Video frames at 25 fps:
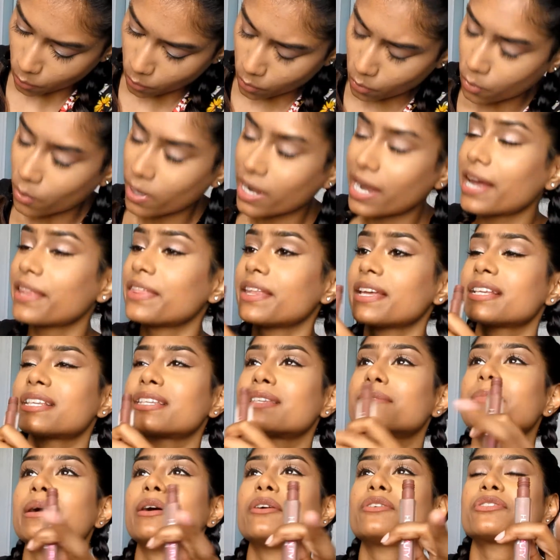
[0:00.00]
Ooh, and they
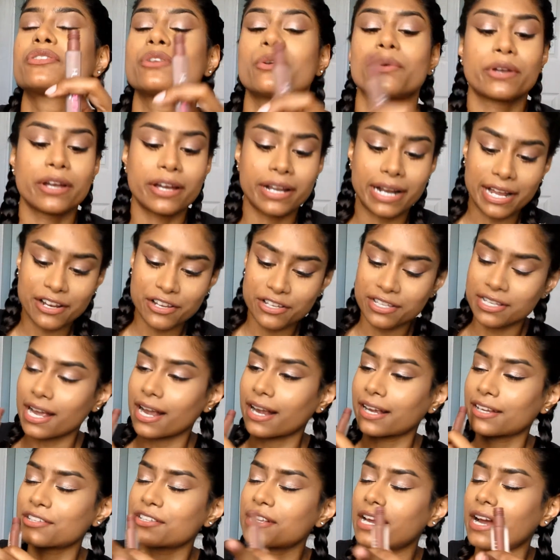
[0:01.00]
smell so good. I
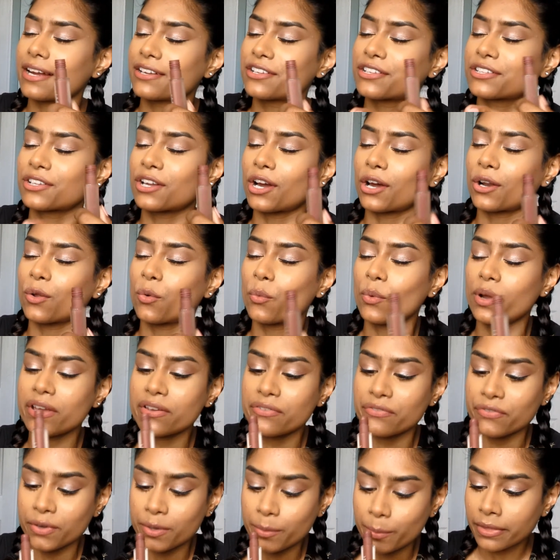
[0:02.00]
just got a
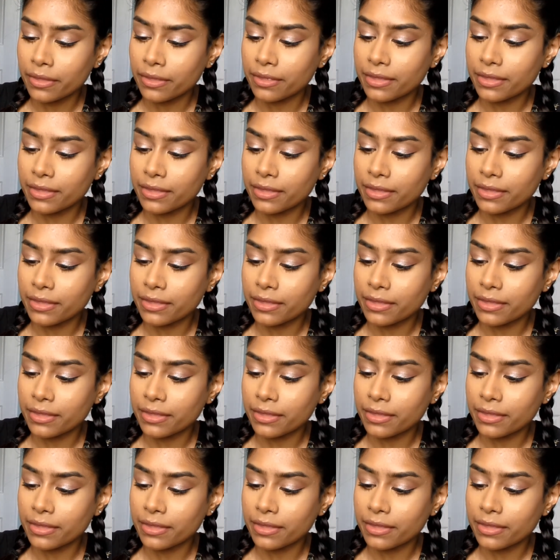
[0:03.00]
whiff.